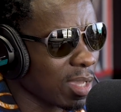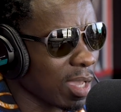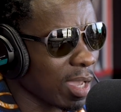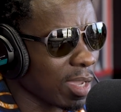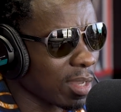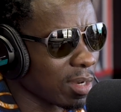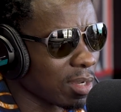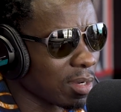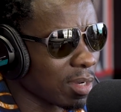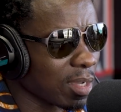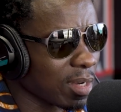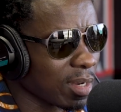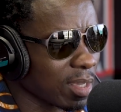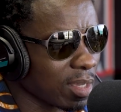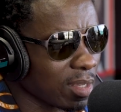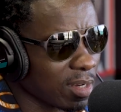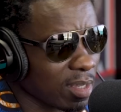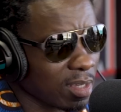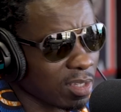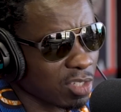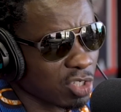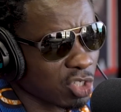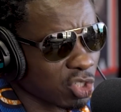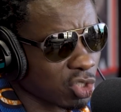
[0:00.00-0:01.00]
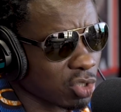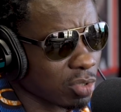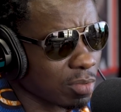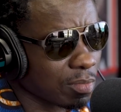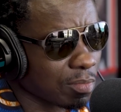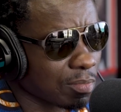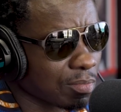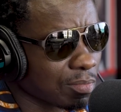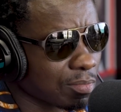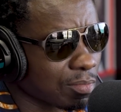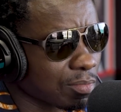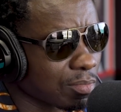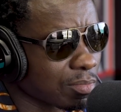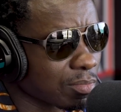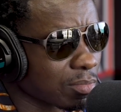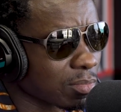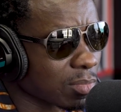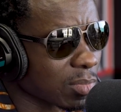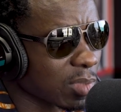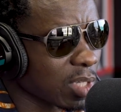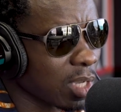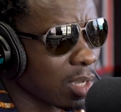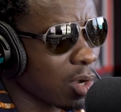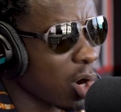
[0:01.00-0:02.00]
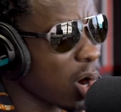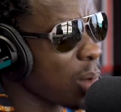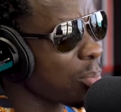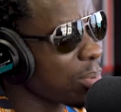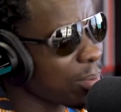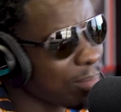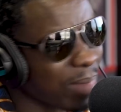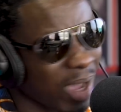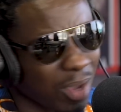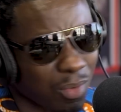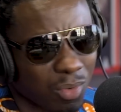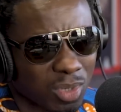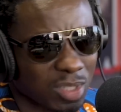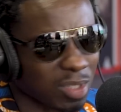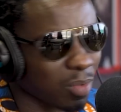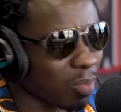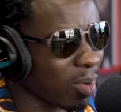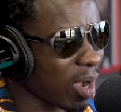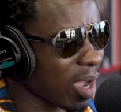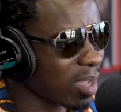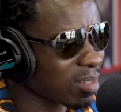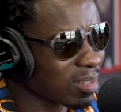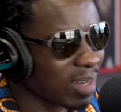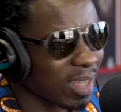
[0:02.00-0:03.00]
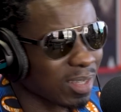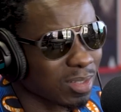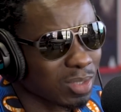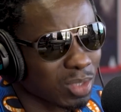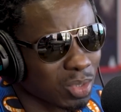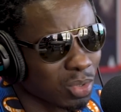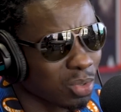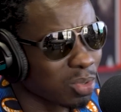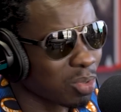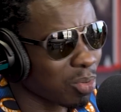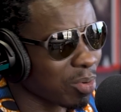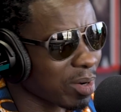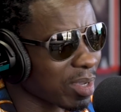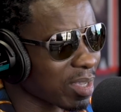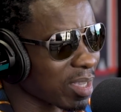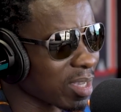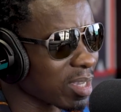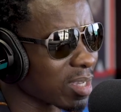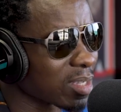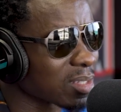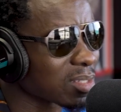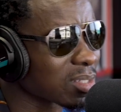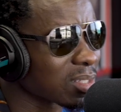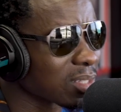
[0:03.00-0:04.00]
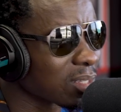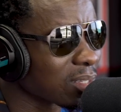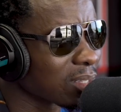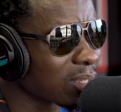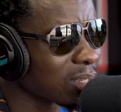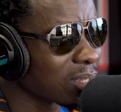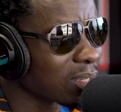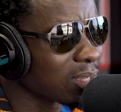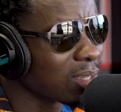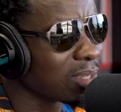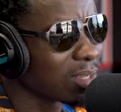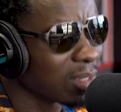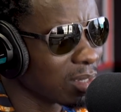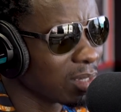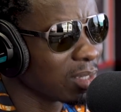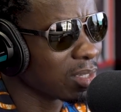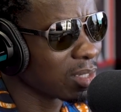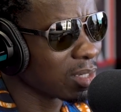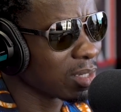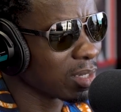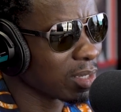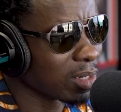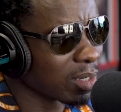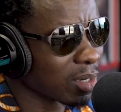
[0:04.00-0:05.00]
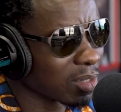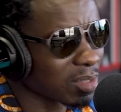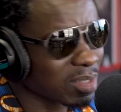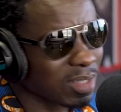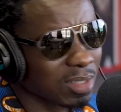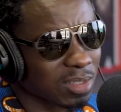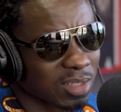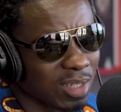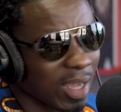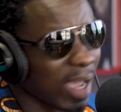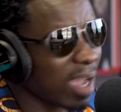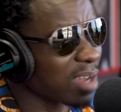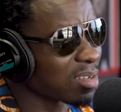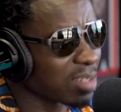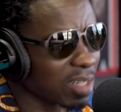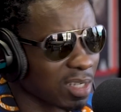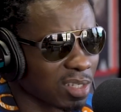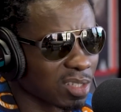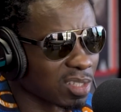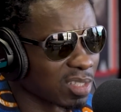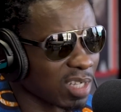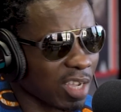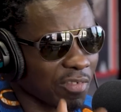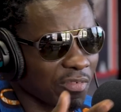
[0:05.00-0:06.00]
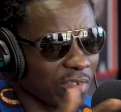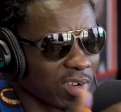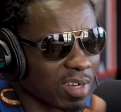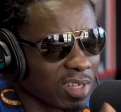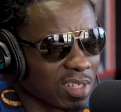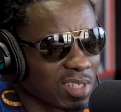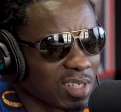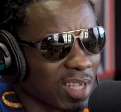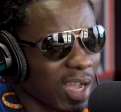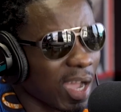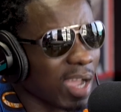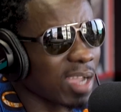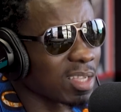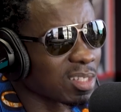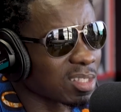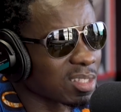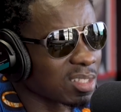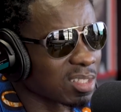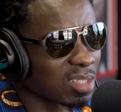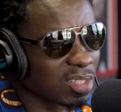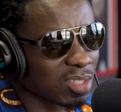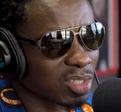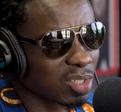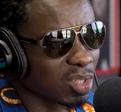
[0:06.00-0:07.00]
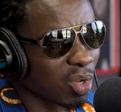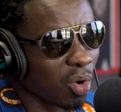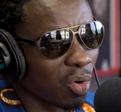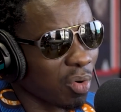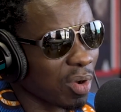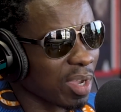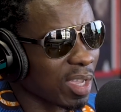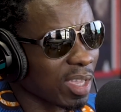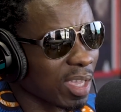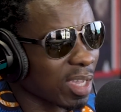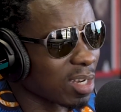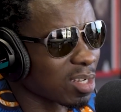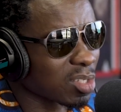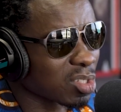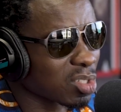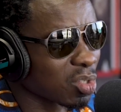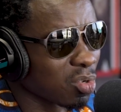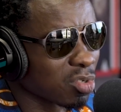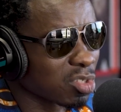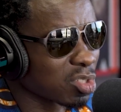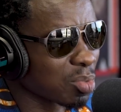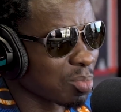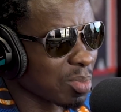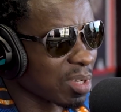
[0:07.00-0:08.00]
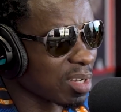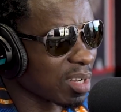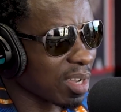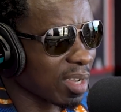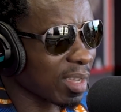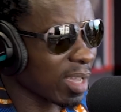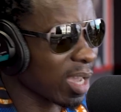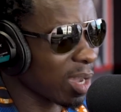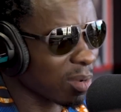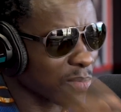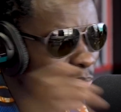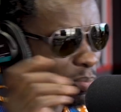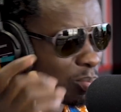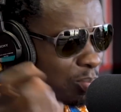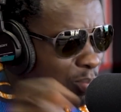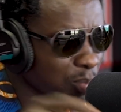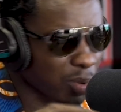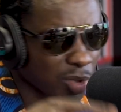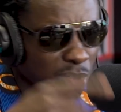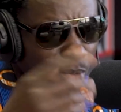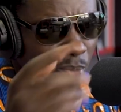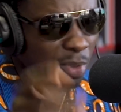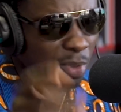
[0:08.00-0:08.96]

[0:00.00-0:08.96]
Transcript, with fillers: You know, and they, they and how long were you doing that? Open mic was a while. It's like two, three years. Damn. You know, it's nowadays different. These guys just go and get a social media account, put